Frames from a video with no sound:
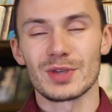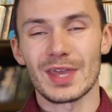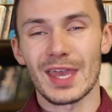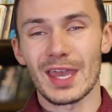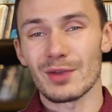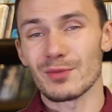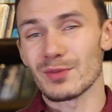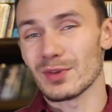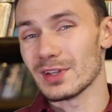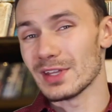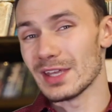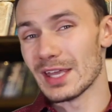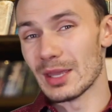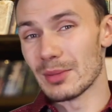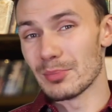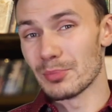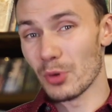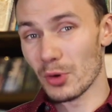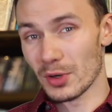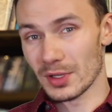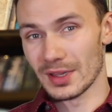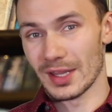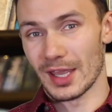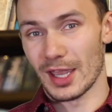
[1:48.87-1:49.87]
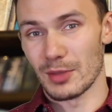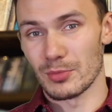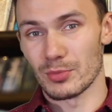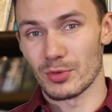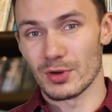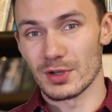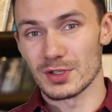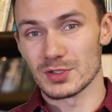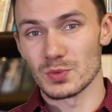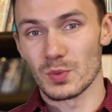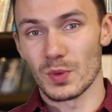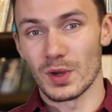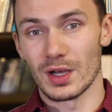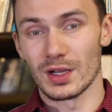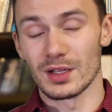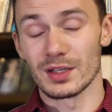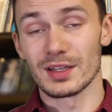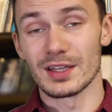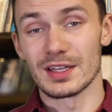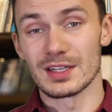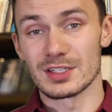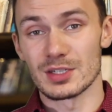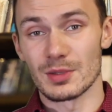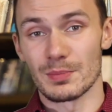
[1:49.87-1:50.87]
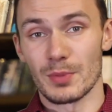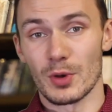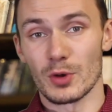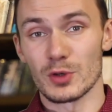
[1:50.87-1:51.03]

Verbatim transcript: You can't really import libraries well into